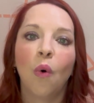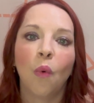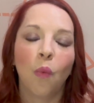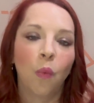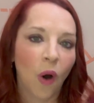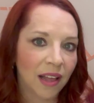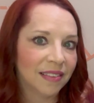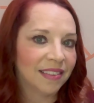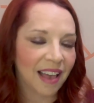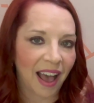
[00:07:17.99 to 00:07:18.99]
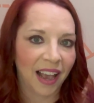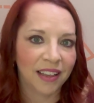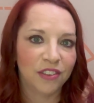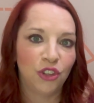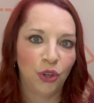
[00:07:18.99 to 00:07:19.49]
what
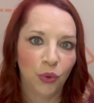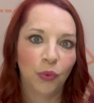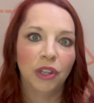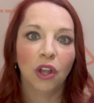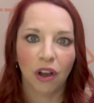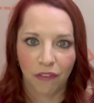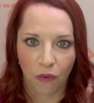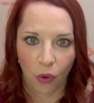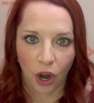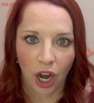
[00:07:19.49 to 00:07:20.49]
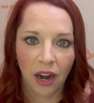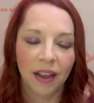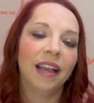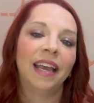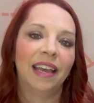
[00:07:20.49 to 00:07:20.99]
size you would look for
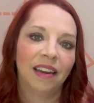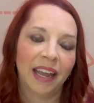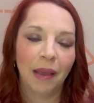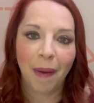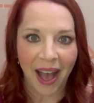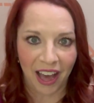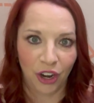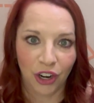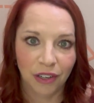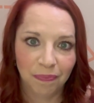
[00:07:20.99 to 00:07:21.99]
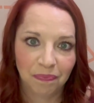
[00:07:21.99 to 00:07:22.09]
in a pattern